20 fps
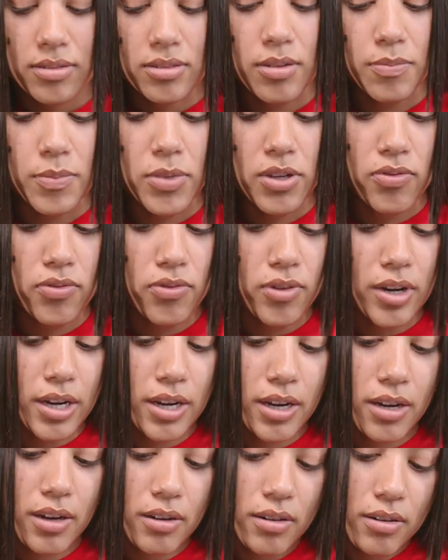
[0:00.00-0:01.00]
Don't be
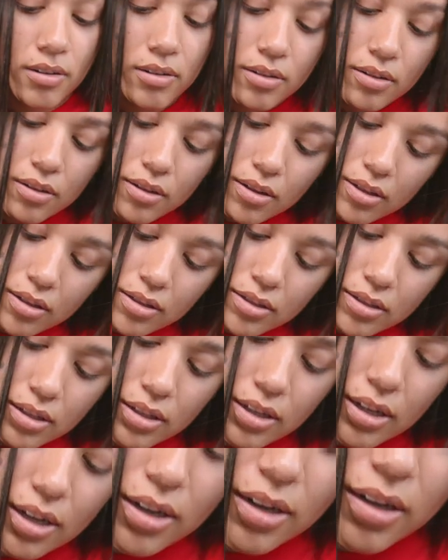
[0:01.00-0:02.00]
afraid to
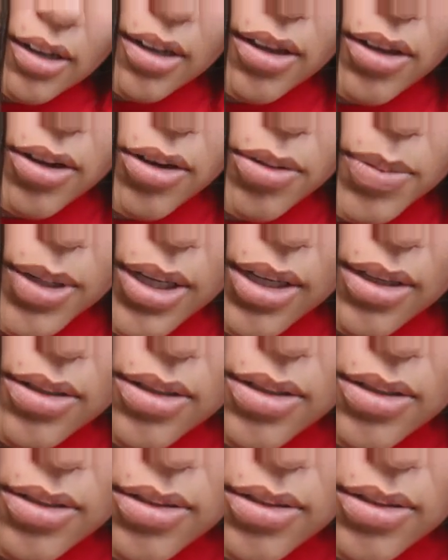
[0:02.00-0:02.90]
cut it a little bit.